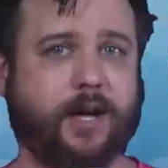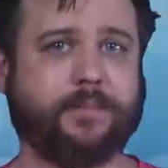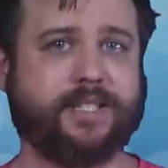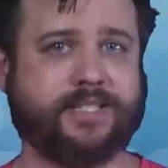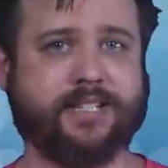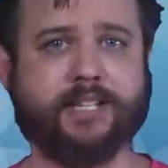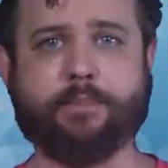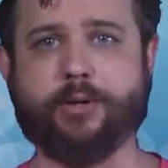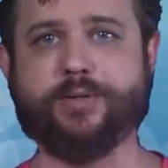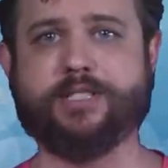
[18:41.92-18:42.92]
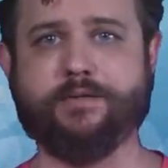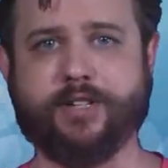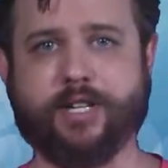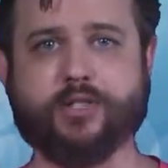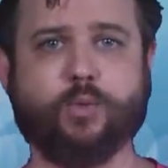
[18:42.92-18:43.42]
some dissenting posts
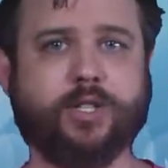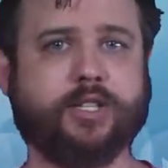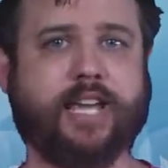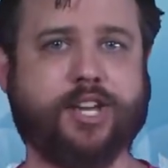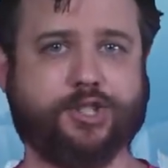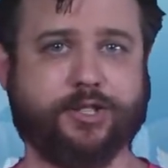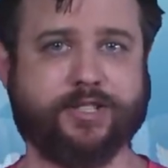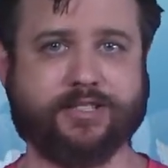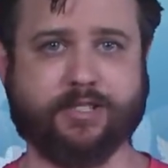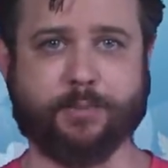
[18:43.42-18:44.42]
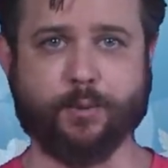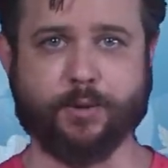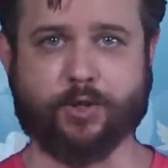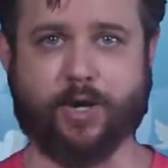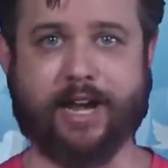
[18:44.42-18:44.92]
and videos will occasionally slip
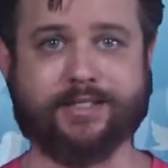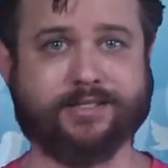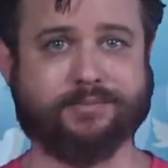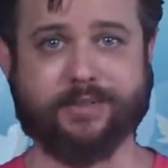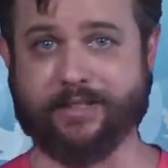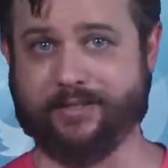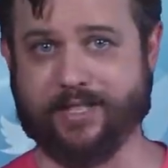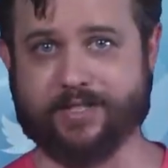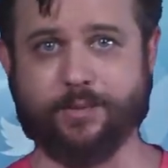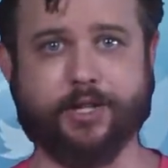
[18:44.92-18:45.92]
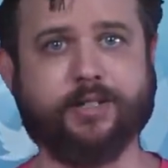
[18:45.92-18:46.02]
through the cracks, like this